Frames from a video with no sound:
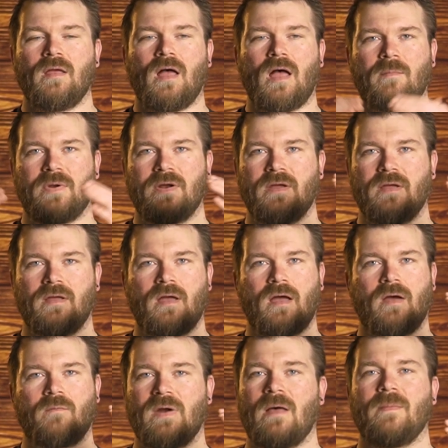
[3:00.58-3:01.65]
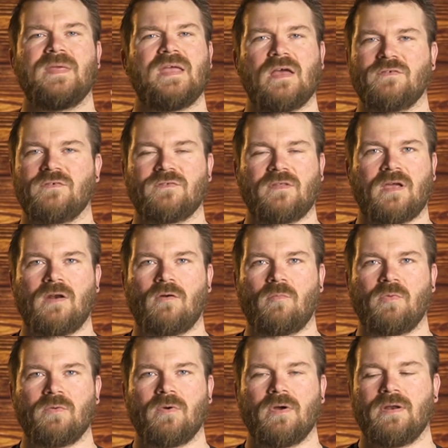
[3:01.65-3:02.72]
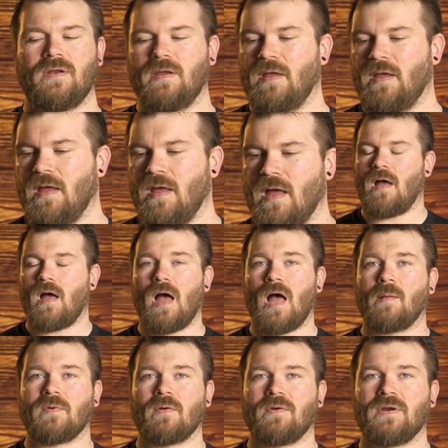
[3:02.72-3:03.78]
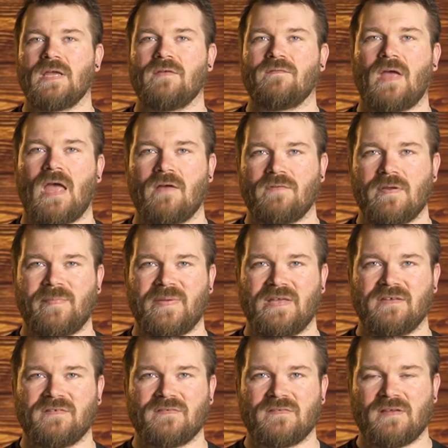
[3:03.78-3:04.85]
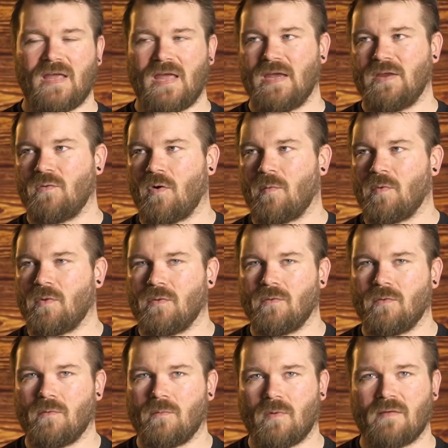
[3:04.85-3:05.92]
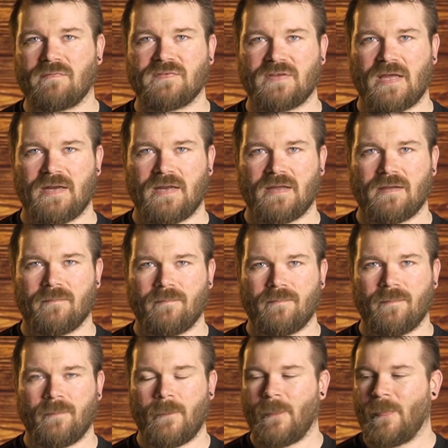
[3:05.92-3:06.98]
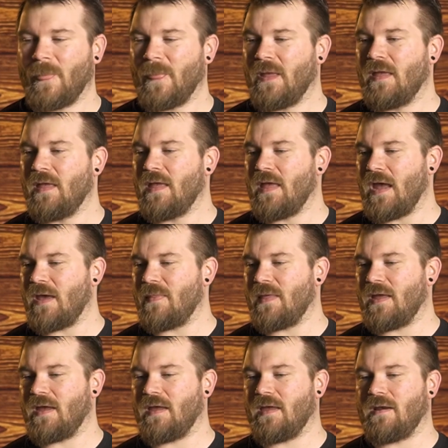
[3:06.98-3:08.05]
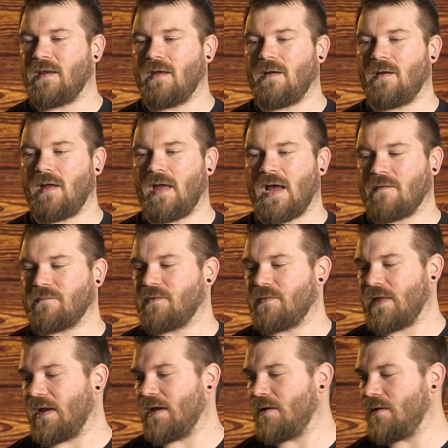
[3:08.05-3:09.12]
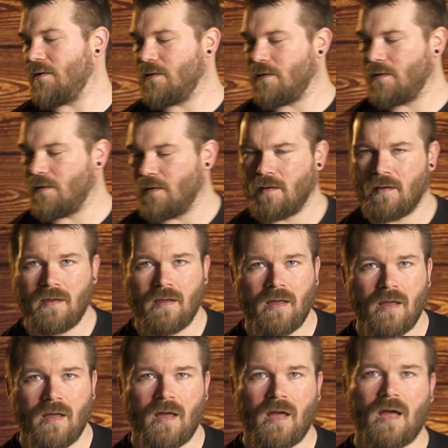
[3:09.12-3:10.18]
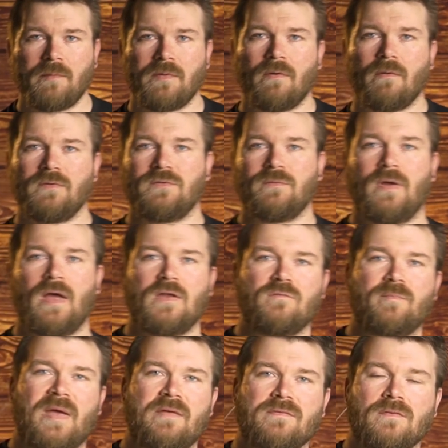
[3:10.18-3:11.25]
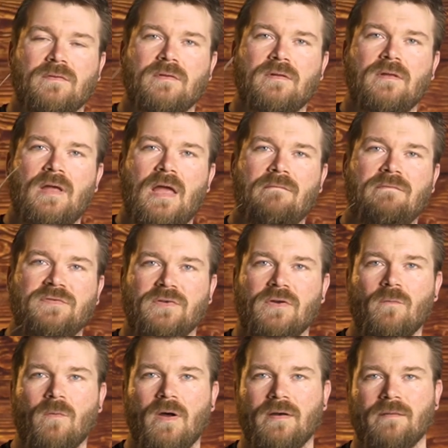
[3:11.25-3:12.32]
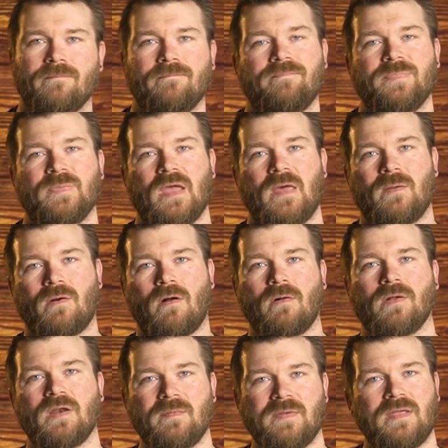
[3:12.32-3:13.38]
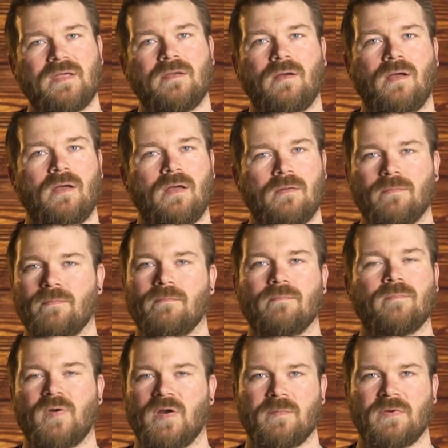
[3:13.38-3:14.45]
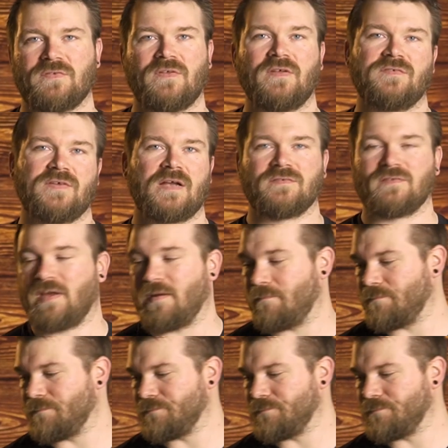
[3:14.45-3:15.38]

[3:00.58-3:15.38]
I'm gonna round the edges like I normally would. I'm going to give every piece a normal rough sanding. And then after that, I'm going to edge bevel every single one, and they're all gonna be pretty much the exact same.